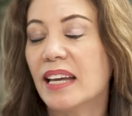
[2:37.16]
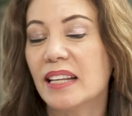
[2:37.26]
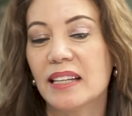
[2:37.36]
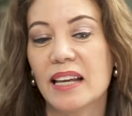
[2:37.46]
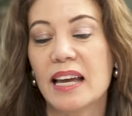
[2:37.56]

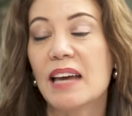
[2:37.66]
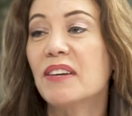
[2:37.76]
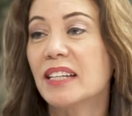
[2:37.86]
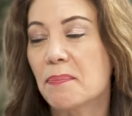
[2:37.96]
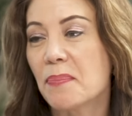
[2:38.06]
and
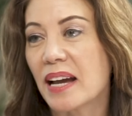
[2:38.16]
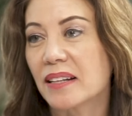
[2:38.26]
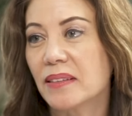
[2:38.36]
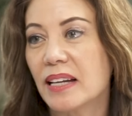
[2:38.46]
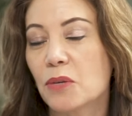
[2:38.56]
having an
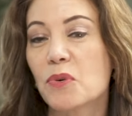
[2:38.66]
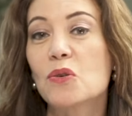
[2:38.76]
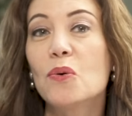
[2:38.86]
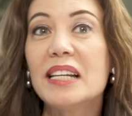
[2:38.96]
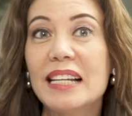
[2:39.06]
impact. And it
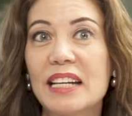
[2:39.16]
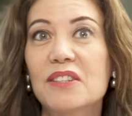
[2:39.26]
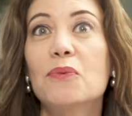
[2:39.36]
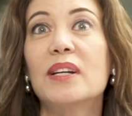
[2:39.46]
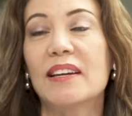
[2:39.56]
was only
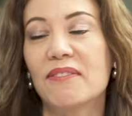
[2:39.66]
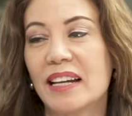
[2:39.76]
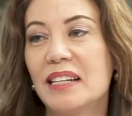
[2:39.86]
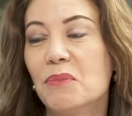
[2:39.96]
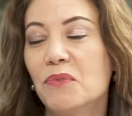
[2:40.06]
later when I
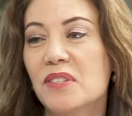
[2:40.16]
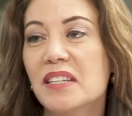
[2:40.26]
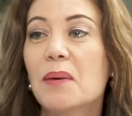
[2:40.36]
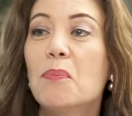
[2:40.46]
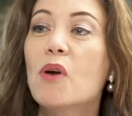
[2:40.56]
finally moved to
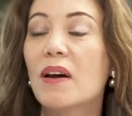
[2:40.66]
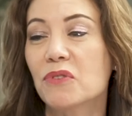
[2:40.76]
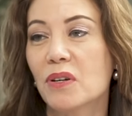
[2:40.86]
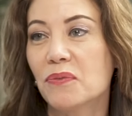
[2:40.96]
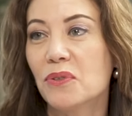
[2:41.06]
Singapore
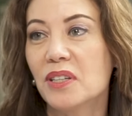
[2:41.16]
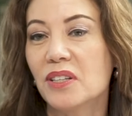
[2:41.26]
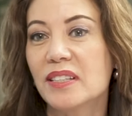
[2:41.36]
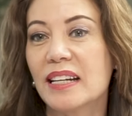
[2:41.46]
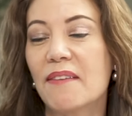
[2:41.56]
after a few
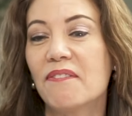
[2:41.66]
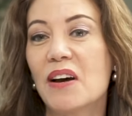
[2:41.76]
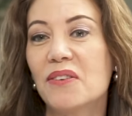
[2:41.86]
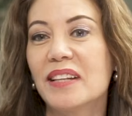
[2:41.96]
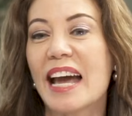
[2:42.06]
years that I
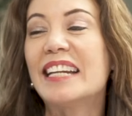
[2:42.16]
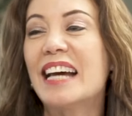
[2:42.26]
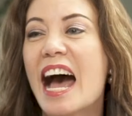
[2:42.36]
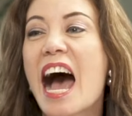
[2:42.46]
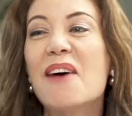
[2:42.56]

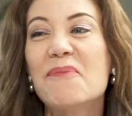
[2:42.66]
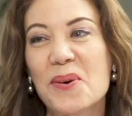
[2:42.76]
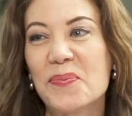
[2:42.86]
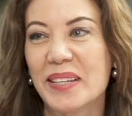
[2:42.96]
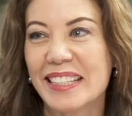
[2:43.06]
had an aha
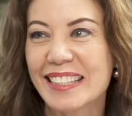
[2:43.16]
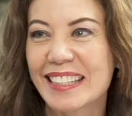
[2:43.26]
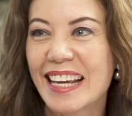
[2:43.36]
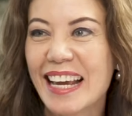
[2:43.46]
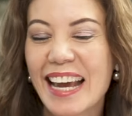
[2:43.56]

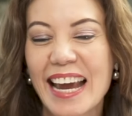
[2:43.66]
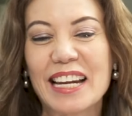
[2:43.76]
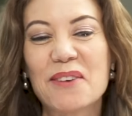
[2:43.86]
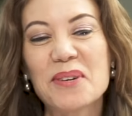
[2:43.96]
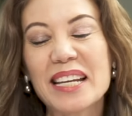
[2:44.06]
moment.
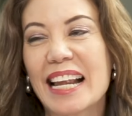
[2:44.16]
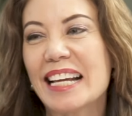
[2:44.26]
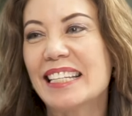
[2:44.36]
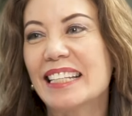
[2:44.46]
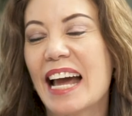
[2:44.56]
And I
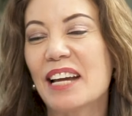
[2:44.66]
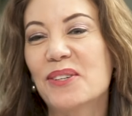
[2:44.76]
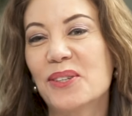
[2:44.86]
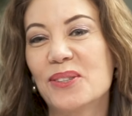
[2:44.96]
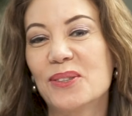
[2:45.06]
realized that I
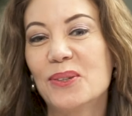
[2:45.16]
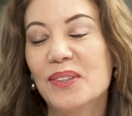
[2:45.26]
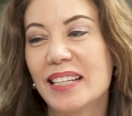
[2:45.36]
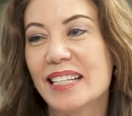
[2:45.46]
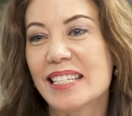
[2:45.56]
could
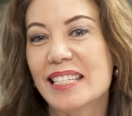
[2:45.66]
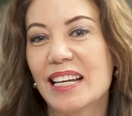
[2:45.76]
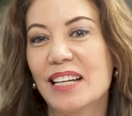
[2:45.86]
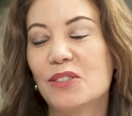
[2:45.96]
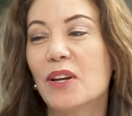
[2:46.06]
do this
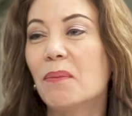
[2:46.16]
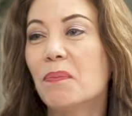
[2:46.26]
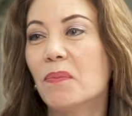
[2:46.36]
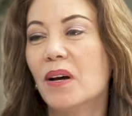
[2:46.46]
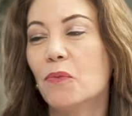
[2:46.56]
to
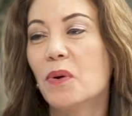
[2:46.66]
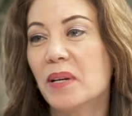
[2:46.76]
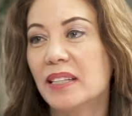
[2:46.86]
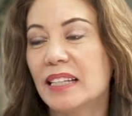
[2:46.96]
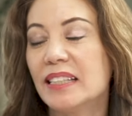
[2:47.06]
help
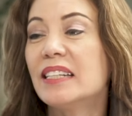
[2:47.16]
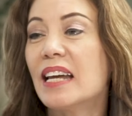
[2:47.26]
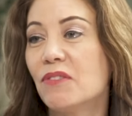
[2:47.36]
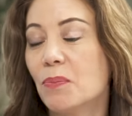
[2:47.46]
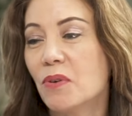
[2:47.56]
women that didn't
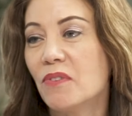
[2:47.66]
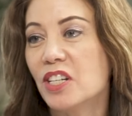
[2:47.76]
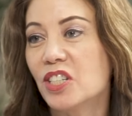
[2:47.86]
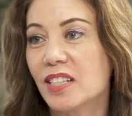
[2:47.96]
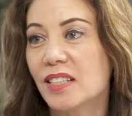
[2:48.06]
have the
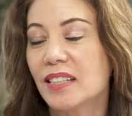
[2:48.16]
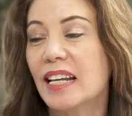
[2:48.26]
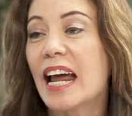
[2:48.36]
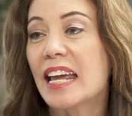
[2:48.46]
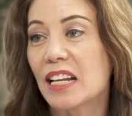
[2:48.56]
privileges
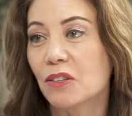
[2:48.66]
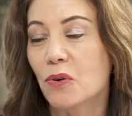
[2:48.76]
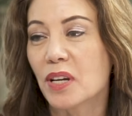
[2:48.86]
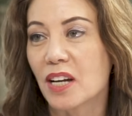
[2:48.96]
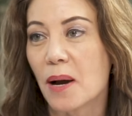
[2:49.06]
that I had
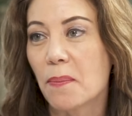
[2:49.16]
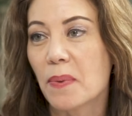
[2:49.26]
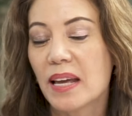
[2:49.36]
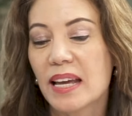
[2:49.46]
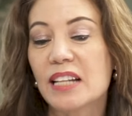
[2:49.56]
growing
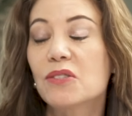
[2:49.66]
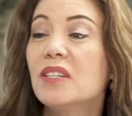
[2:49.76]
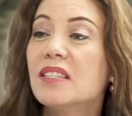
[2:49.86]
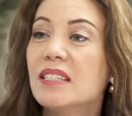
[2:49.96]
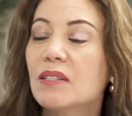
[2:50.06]
up. And
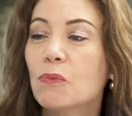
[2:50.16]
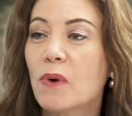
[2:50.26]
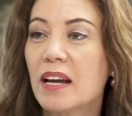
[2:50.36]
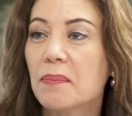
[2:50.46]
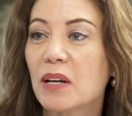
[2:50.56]
so this is
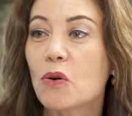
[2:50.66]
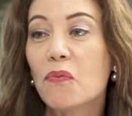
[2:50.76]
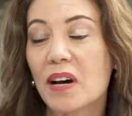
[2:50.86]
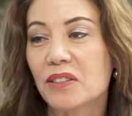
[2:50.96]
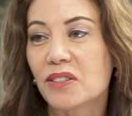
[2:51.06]
why my
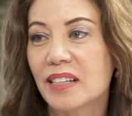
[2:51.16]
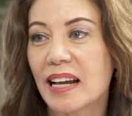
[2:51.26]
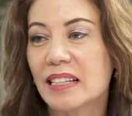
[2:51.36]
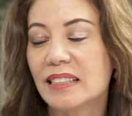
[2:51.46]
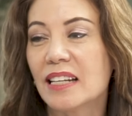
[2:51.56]
co-founders
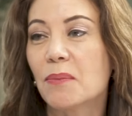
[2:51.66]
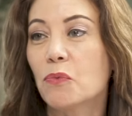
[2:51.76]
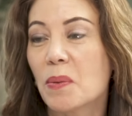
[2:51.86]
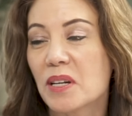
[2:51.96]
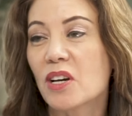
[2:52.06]
and I set up
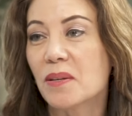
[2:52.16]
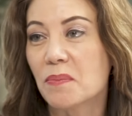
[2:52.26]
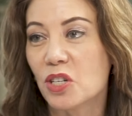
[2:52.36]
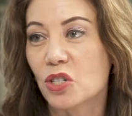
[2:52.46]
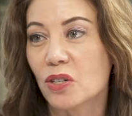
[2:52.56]
Women on
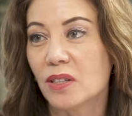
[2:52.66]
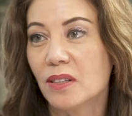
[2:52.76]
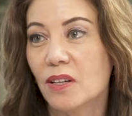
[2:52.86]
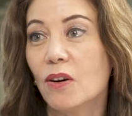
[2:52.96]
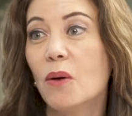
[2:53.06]
a
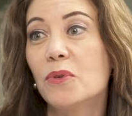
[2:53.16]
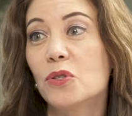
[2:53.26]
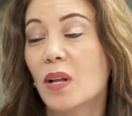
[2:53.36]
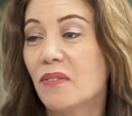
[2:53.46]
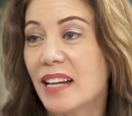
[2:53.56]
Mission
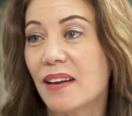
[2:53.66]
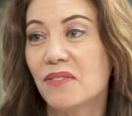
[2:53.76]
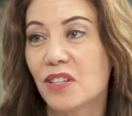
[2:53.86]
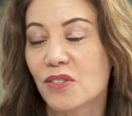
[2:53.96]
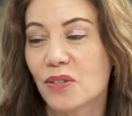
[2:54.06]
almost 12 and a
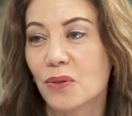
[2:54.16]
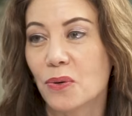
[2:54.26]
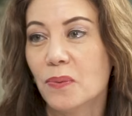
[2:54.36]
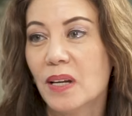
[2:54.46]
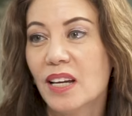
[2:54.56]
half years
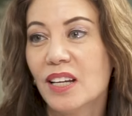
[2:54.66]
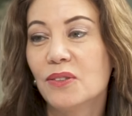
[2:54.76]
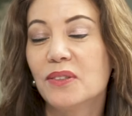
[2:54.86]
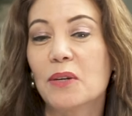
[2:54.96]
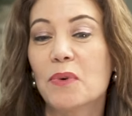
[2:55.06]
ago
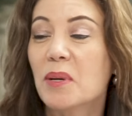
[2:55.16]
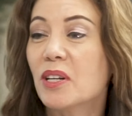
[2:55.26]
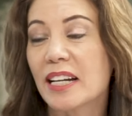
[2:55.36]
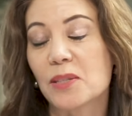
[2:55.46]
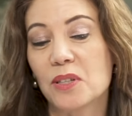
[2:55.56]
to take women
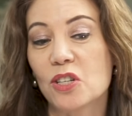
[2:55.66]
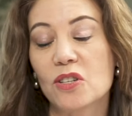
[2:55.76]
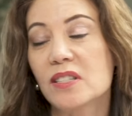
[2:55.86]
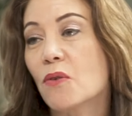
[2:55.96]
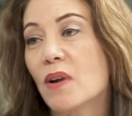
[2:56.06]
on
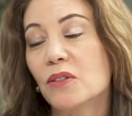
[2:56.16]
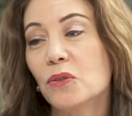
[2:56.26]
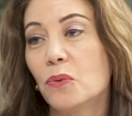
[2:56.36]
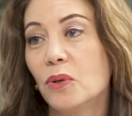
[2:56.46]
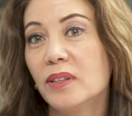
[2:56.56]
expeditions around
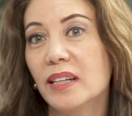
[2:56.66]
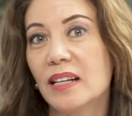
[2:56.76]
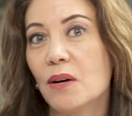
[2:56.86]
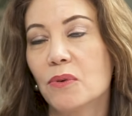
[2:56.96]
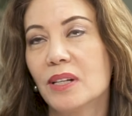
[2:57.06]
the world.
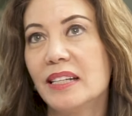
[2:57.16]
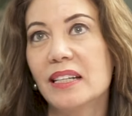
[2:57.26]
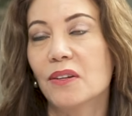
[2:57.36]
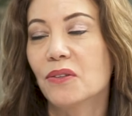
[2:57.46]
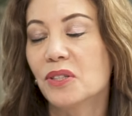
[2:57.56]
And now we're
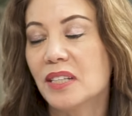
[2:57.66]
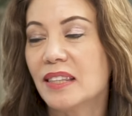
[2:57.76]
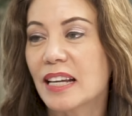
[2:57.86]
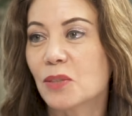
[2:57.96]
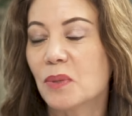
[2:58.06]
leading our
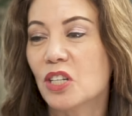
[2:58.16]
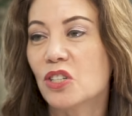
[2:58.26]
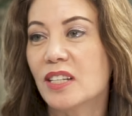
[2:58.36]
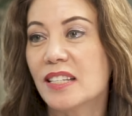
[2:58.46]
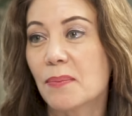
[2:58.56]
13th
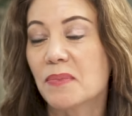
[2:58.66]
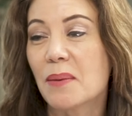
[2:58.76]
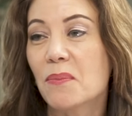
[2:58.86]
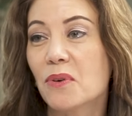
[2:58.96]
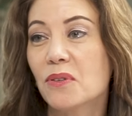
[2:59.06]
expedition in
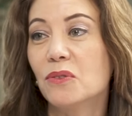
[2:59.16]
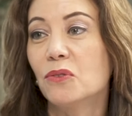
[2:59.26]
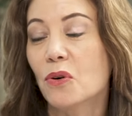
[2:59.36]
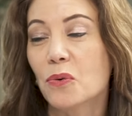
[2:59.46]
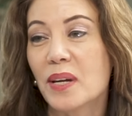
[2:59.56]
September
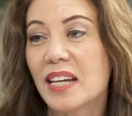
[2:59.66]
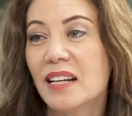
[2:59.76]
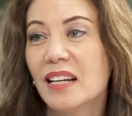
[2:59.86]
to Norway,